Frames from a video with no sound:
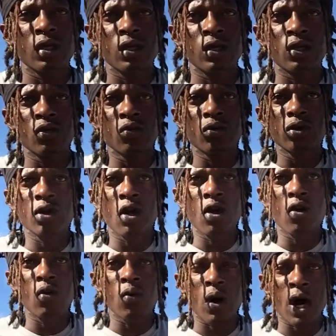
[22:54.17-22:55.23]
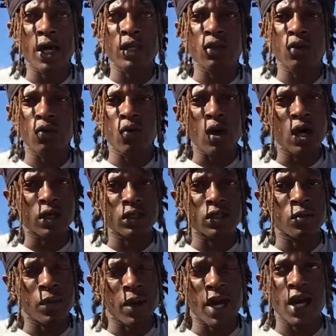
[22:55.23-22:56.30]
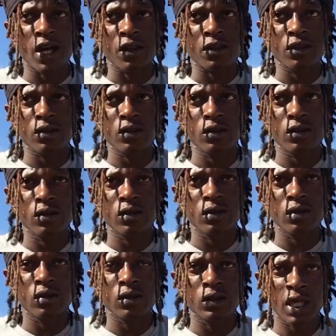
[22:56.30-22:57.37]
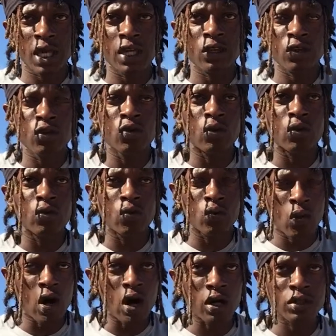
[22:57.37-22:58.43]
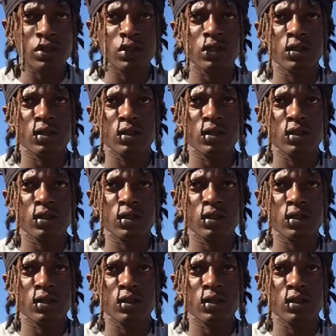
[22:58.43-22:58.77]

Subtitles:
you will know why you walked the path that you walked.